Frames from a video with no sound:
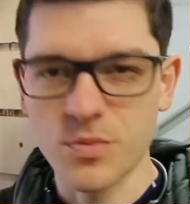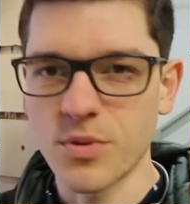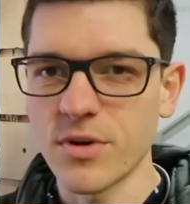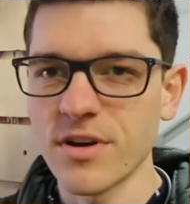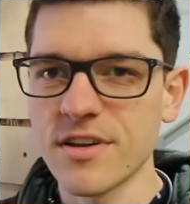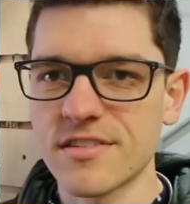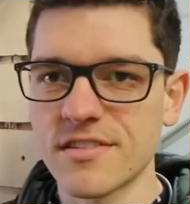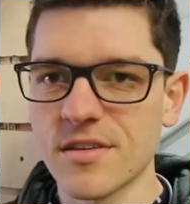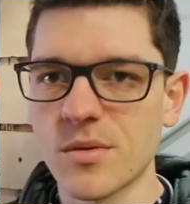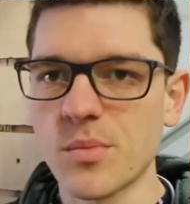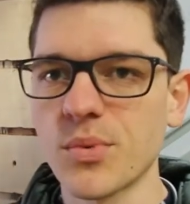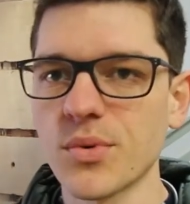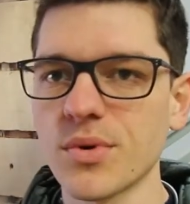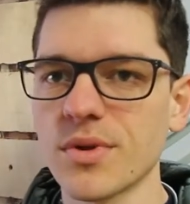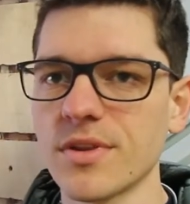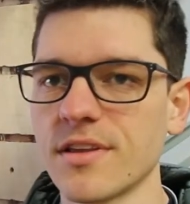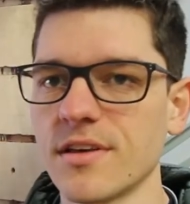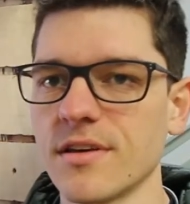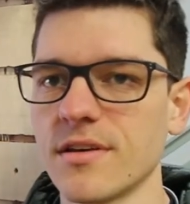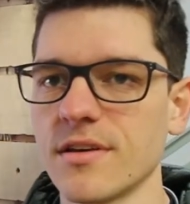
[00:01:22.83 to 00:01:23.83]
pretty
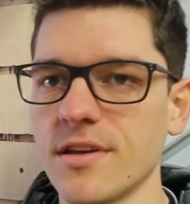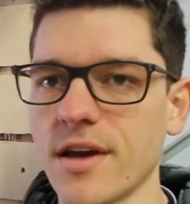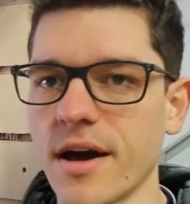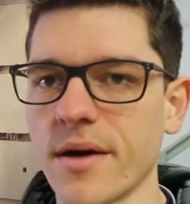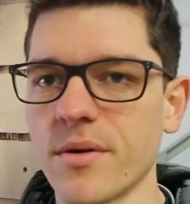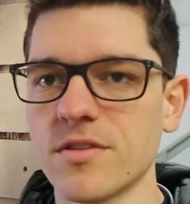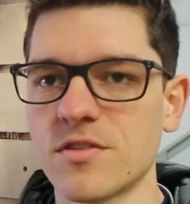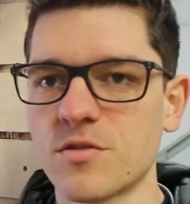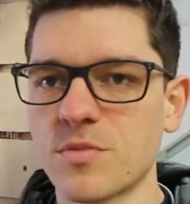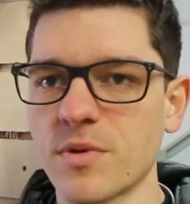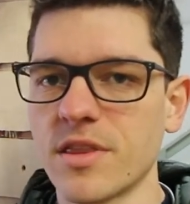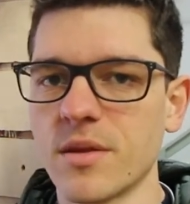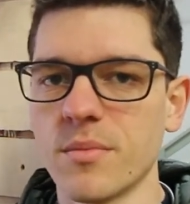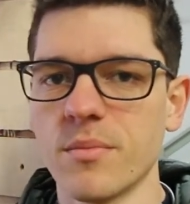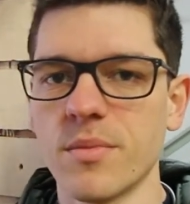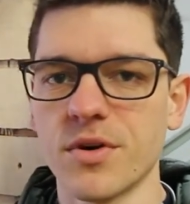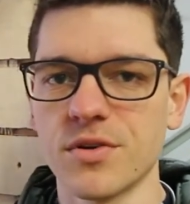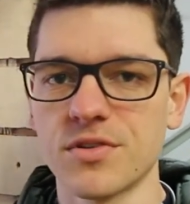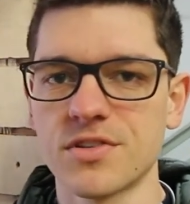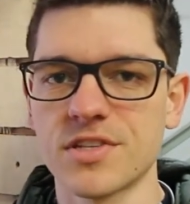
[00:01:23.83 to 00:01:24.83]
simple. I would spend the
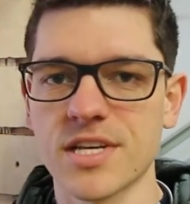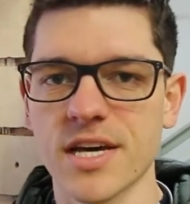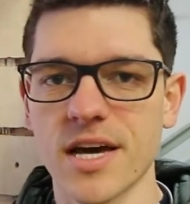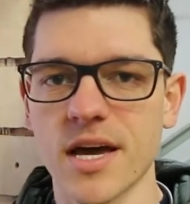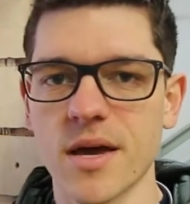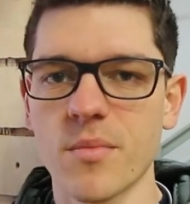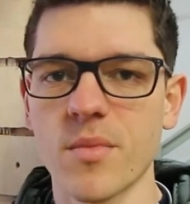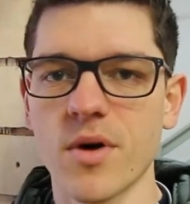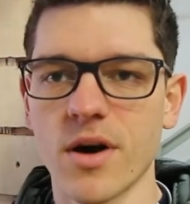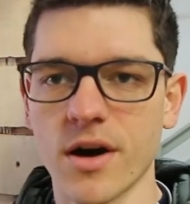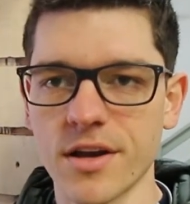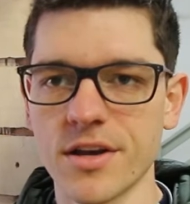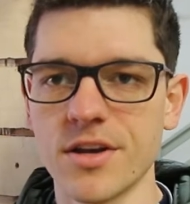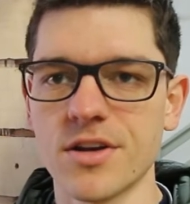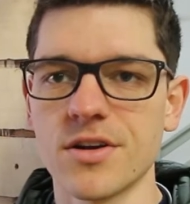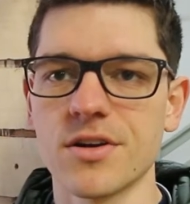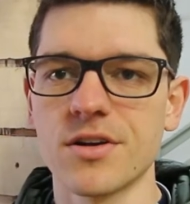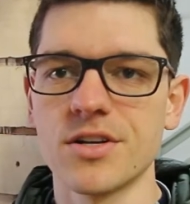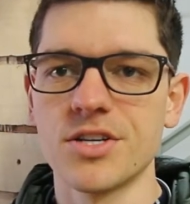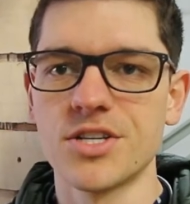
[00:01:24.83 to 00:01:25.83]
most time on
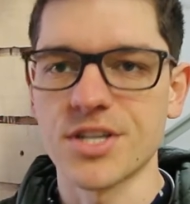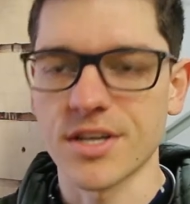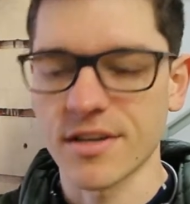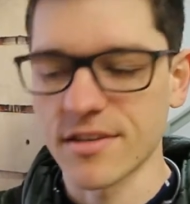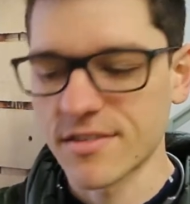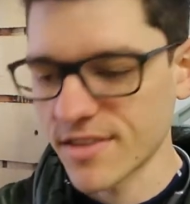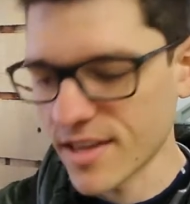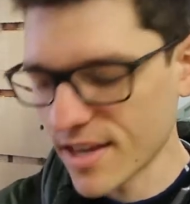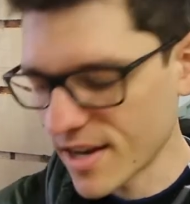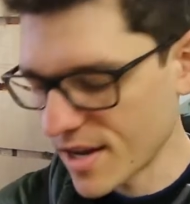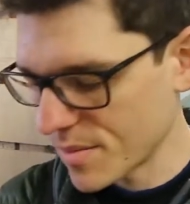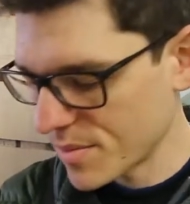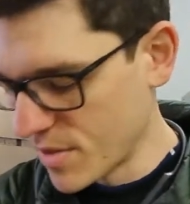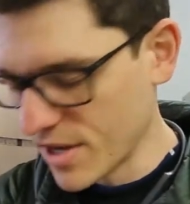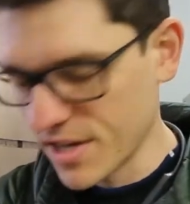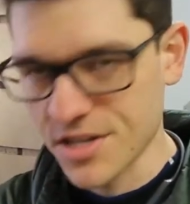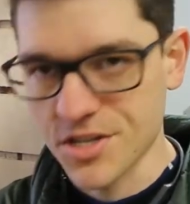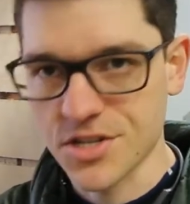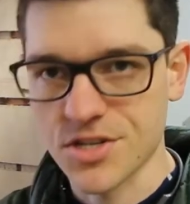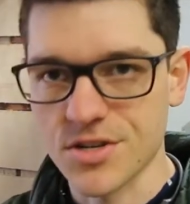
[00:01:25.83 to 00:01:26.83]
your jig setup,
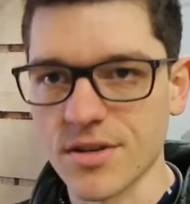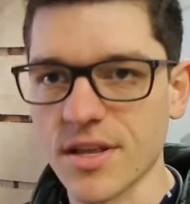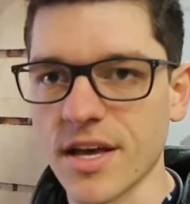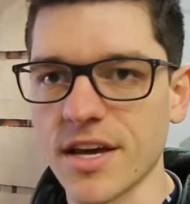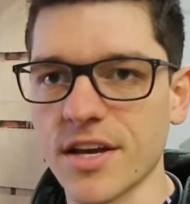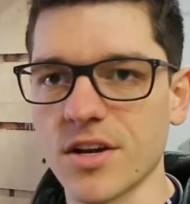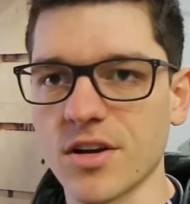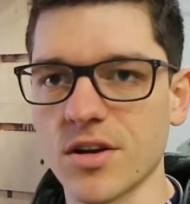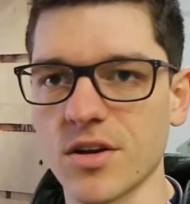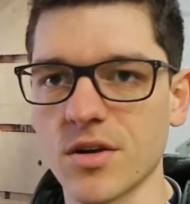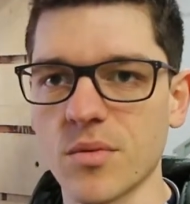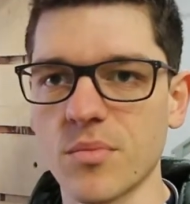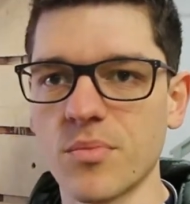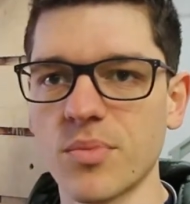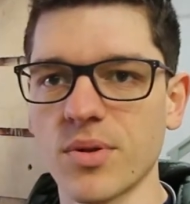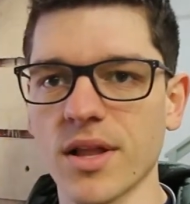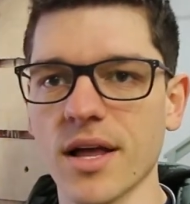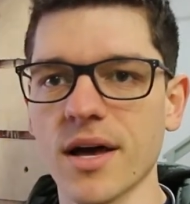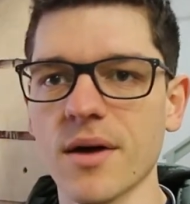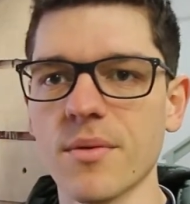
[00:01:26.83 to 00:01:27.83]
making sure that your
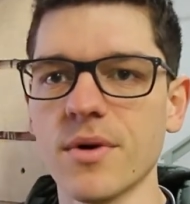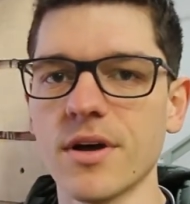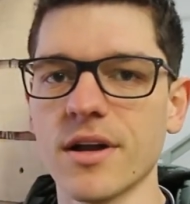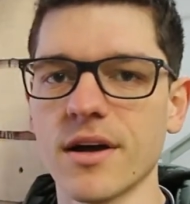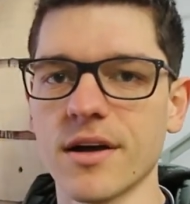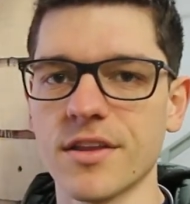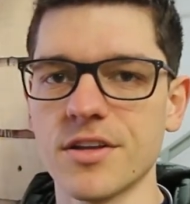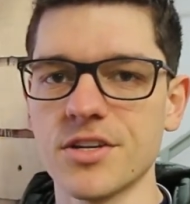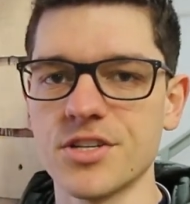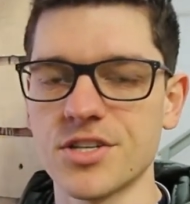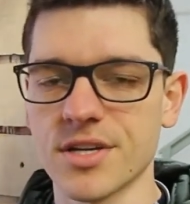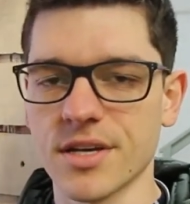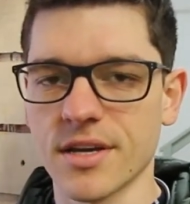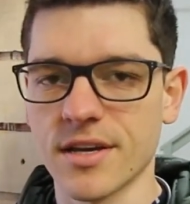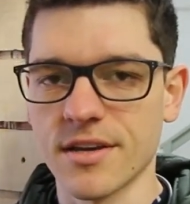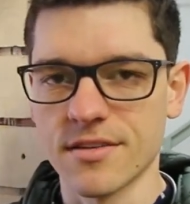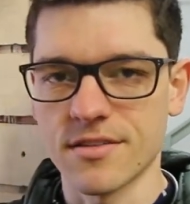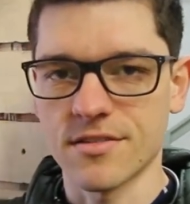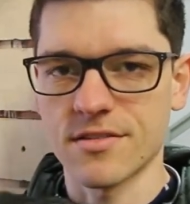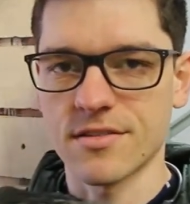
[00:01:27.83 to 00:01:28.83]
plywood on the
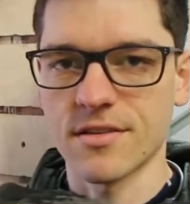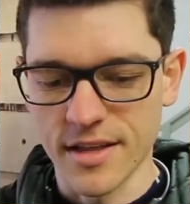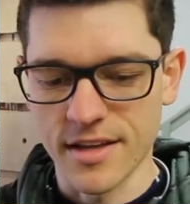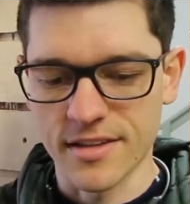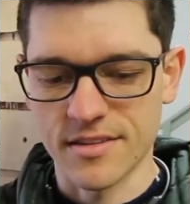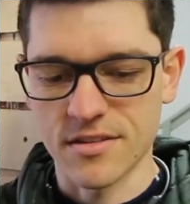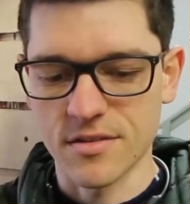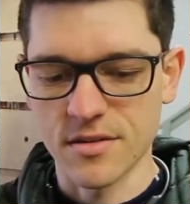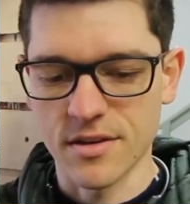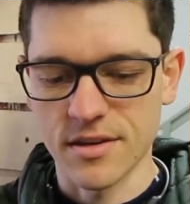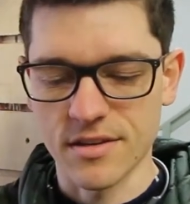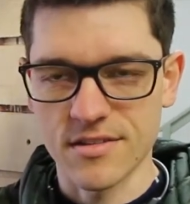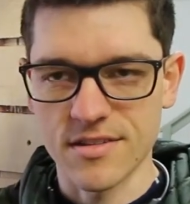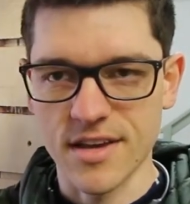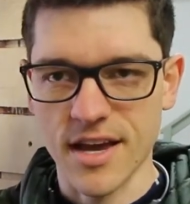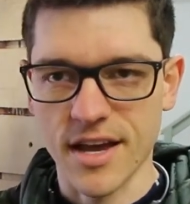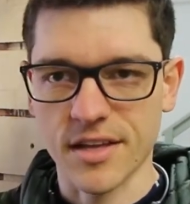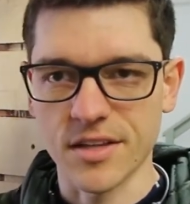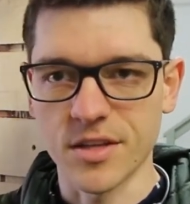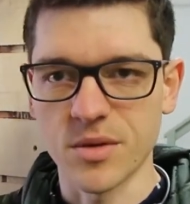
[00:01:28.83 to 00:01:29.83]
jig that's
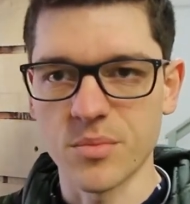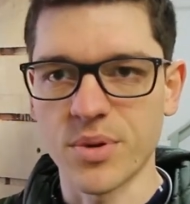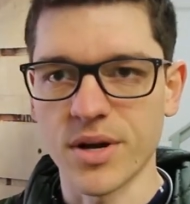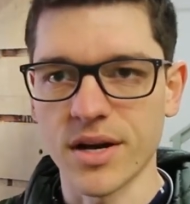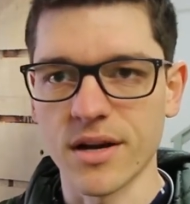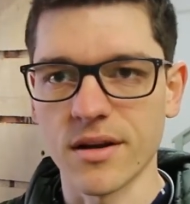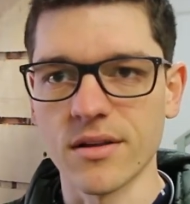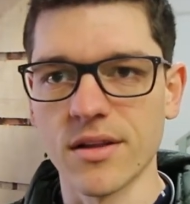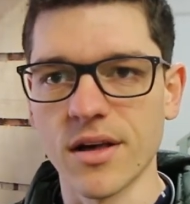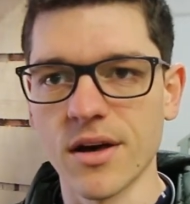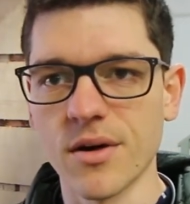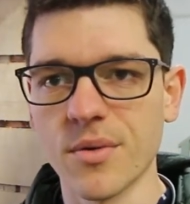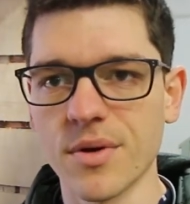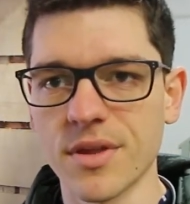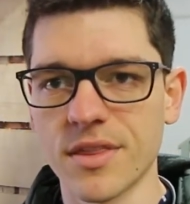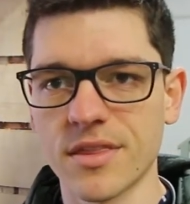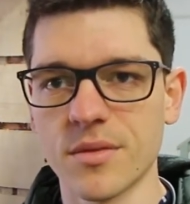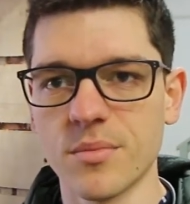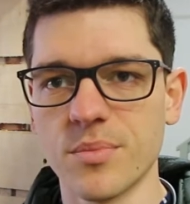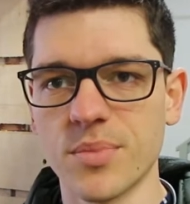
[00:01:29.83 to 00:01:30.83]
exactly parallel
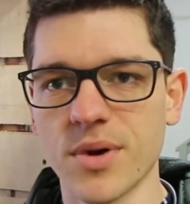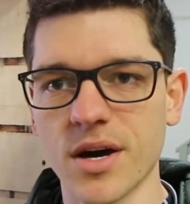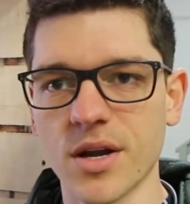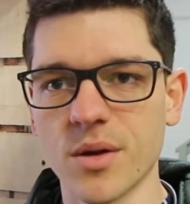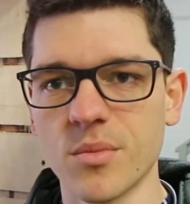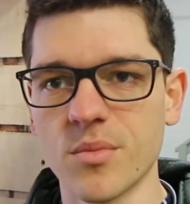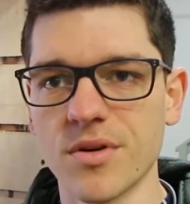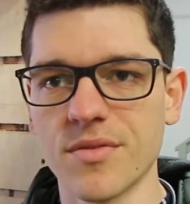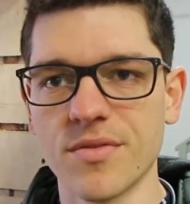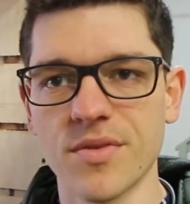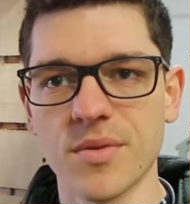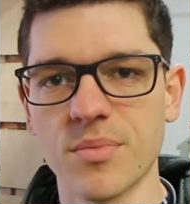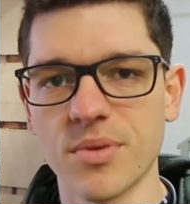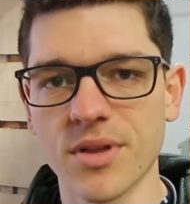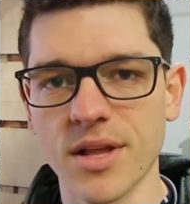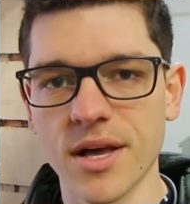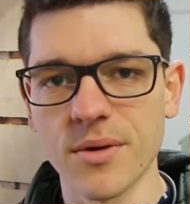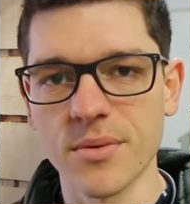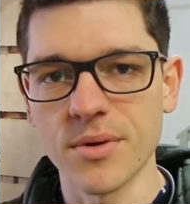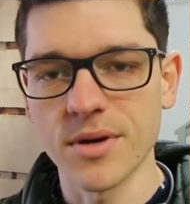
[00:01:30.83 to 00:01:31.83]
with the bottom of the
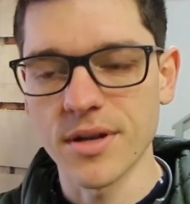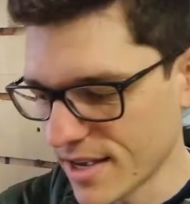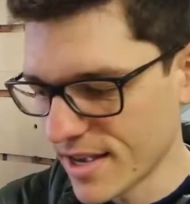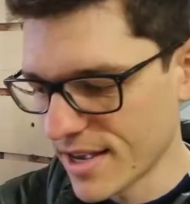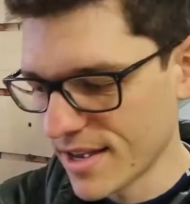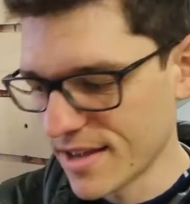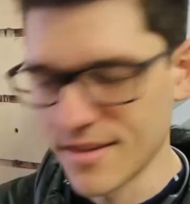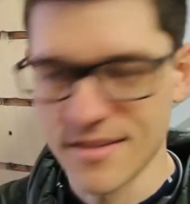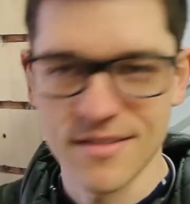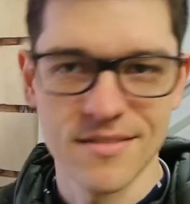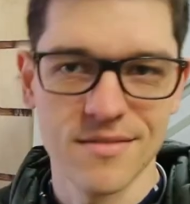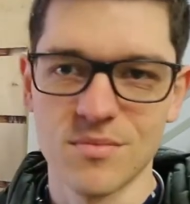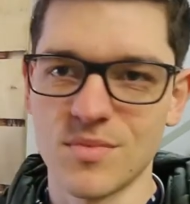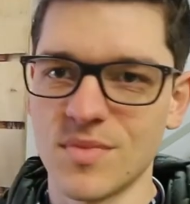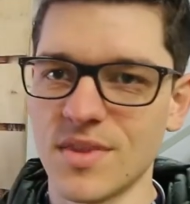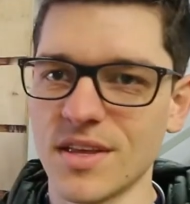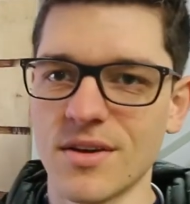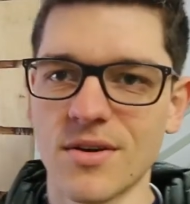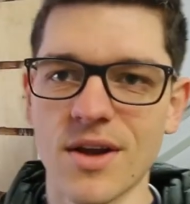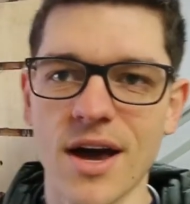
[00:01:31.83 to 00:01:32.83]
plywood.
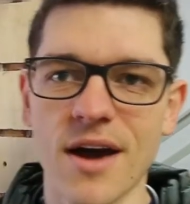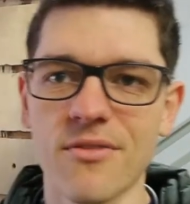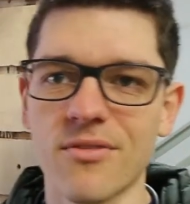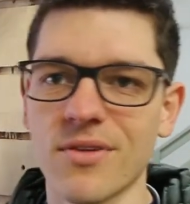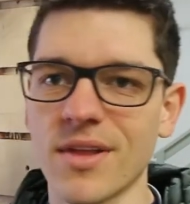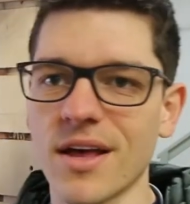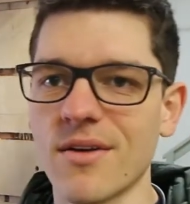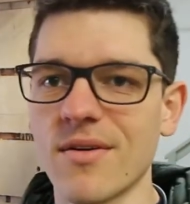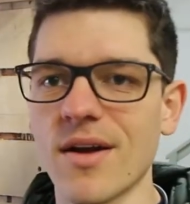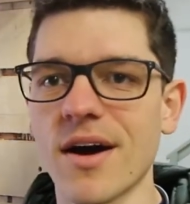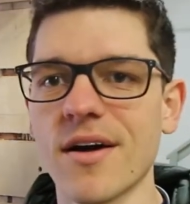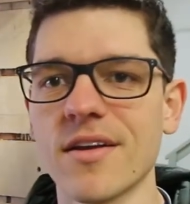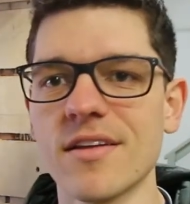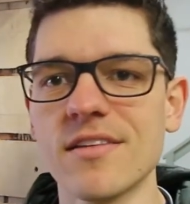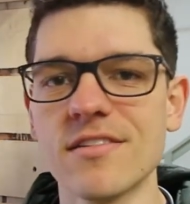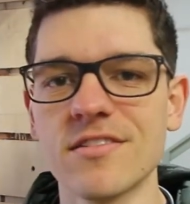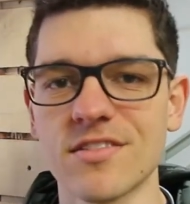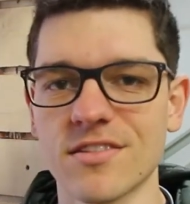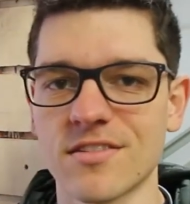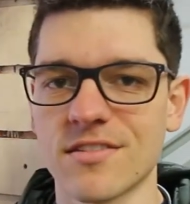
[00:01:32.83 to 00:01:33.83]
And then after that,
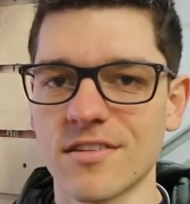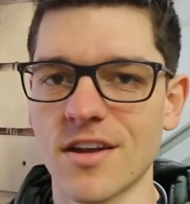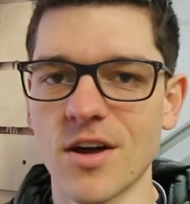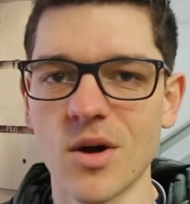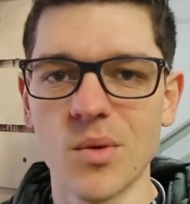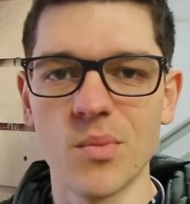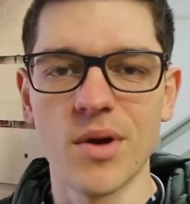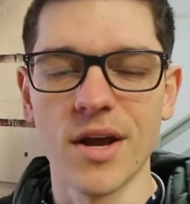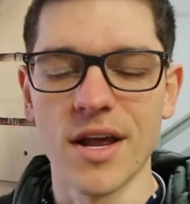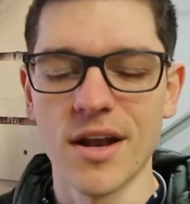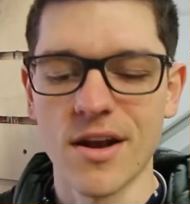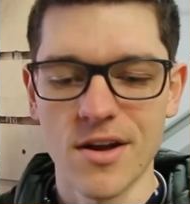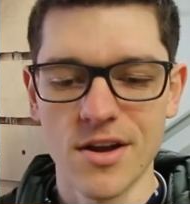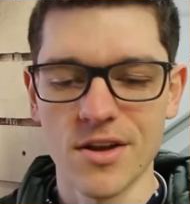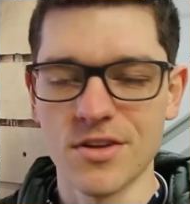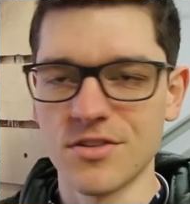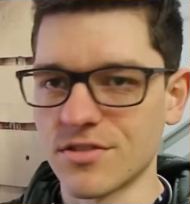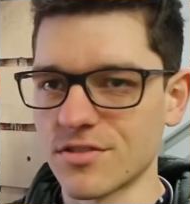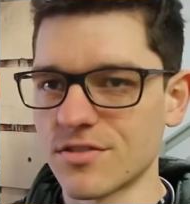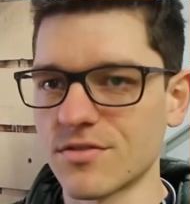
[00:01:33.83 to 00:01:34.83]
routing is just a no-brainer.
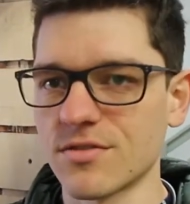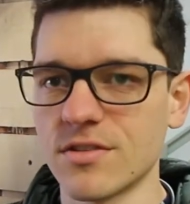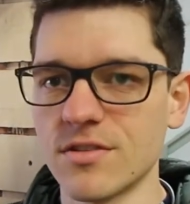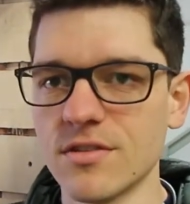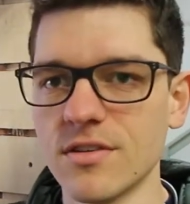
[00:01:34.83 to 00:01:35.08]
You just